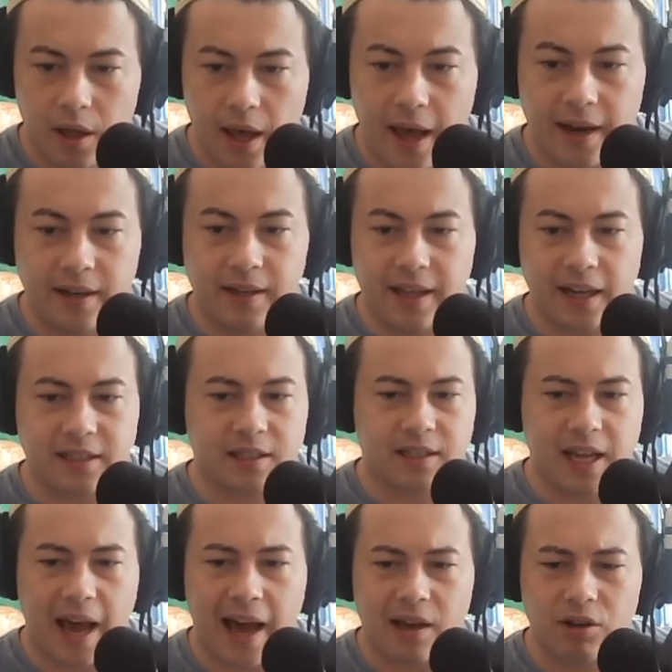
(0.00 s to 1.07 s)
and gets
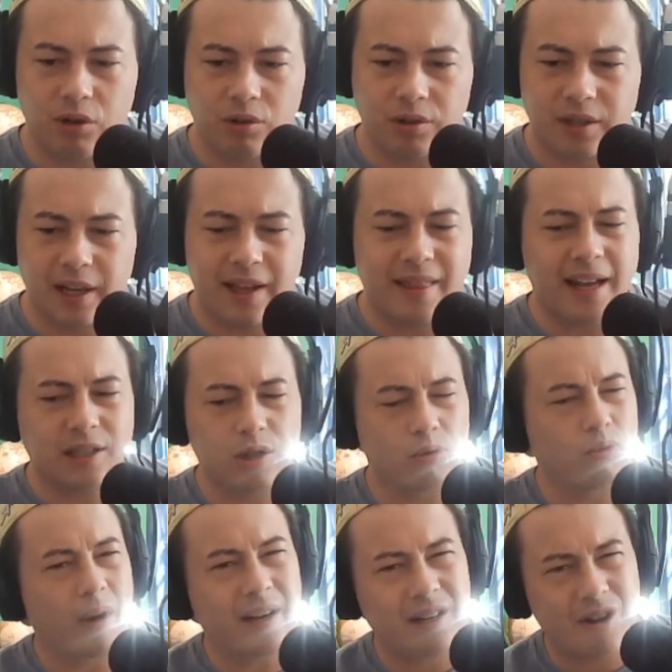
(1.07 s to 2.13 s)
tackled, and that's a
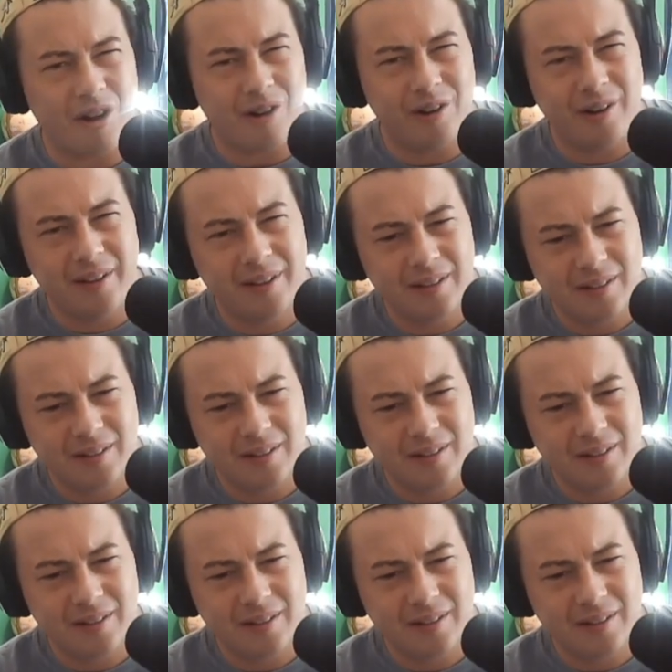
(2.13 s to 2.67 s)
red card?